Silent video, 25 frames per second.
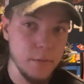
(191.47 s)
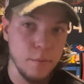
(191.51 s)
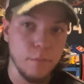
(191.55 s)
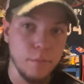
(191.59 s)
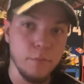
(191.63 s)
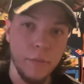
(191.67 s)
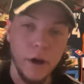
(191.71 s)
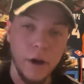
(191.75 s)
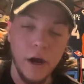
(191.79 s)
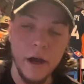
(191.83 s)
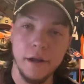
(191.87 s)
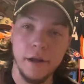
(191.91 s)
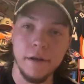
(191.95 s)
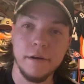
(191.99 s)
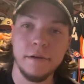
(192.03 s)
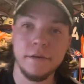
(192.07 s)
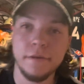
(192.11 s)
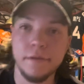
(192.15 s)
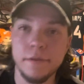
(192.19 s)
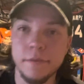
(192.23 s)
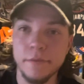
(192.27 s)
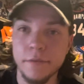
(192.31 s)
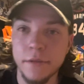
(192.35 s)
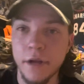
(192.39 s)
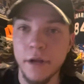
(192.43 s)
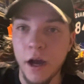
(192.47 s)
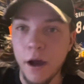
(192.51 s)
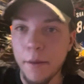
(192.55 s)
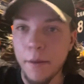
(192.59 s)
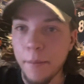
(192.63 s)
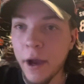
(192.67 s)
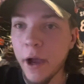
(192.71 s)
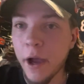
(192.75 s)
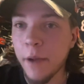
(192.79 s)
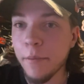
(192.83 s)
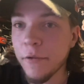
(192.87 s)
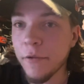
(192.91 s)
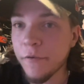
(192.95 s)
But got
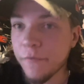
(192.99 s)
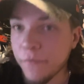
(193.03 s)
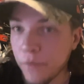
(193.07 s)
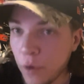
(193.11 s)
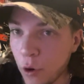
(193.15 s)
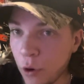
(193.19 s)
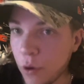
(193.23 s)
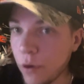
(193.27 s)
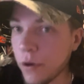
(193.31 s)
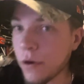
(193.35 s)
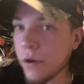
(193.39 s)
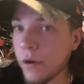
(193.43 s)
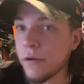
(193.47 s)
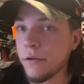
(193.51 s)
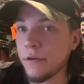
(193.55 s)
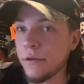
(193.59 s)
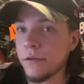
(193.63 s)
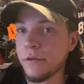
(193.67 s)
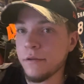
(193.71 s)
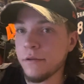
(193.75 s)
mine before